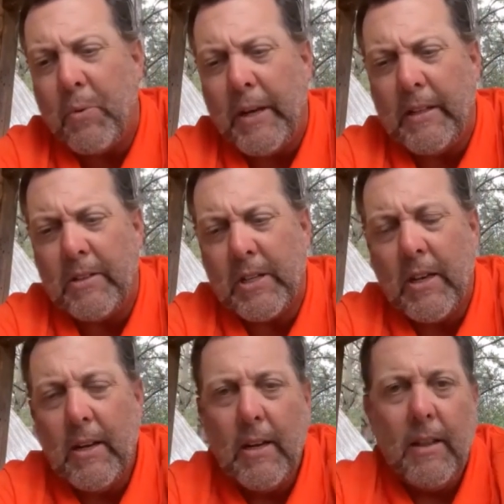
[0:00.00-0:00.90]
wins,
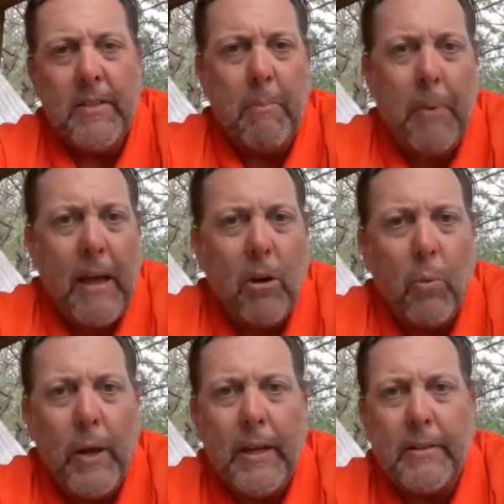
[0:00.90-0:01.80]
the Baylor
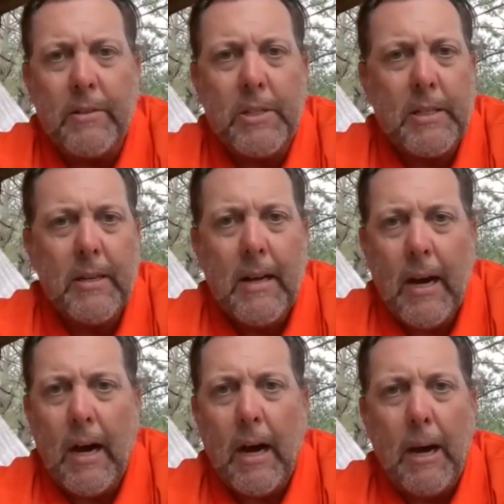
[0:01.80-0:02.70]
wins.
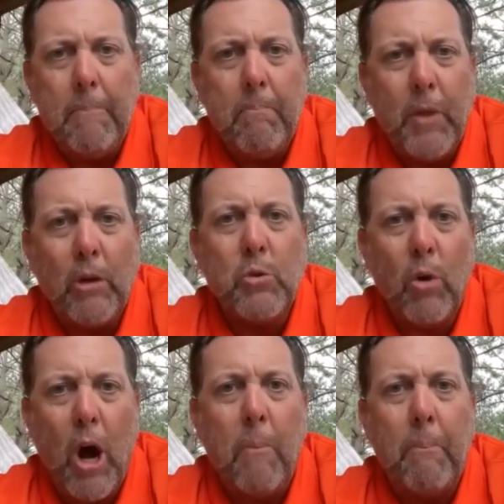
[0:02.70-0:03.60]
Those
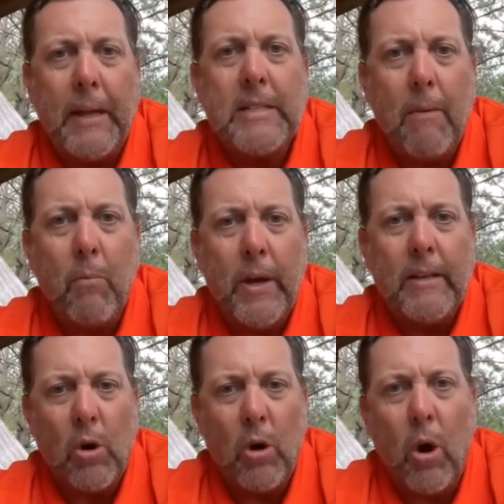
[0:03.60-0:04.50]
are all big time
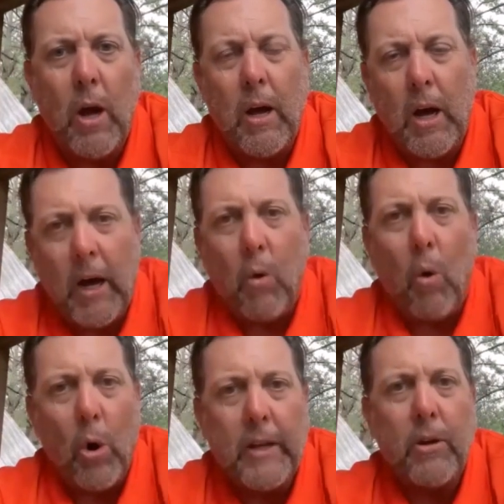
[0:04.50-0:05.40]
wins.
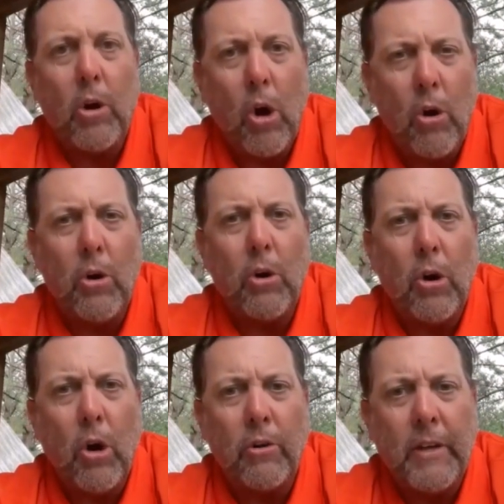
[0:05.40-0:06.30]
Oregon
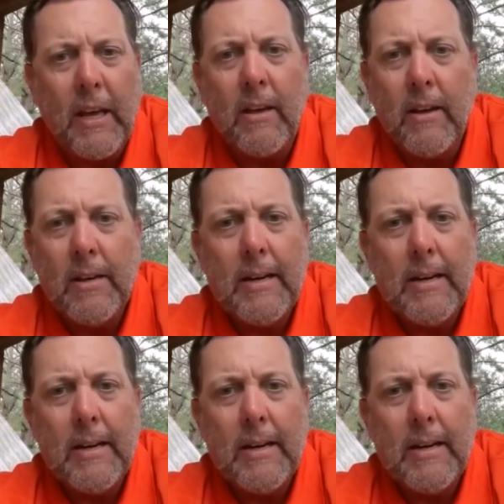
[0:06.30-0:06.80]
early.